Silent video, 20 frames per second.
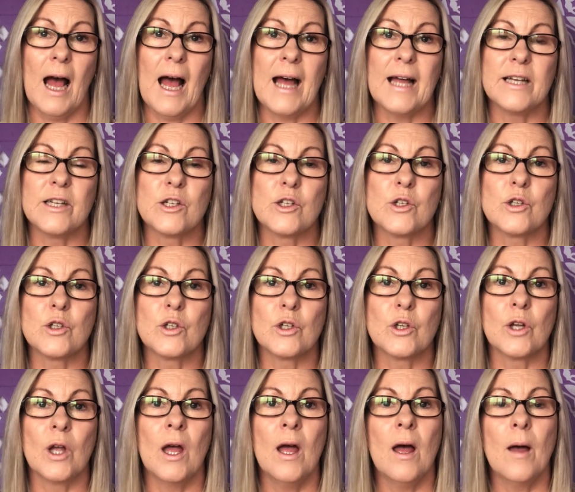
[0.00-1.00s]
and
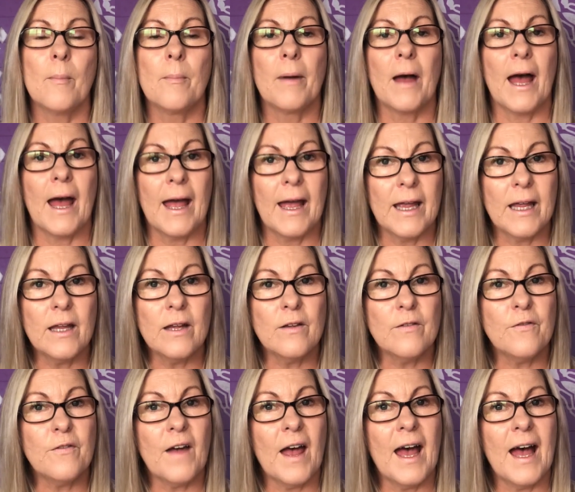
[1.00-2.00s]
to
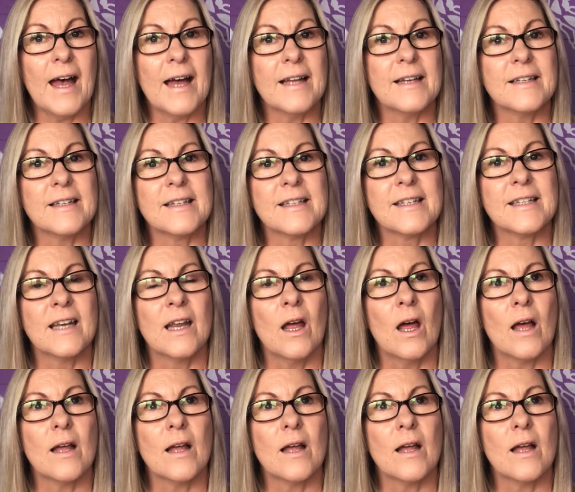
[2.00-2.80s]
behave and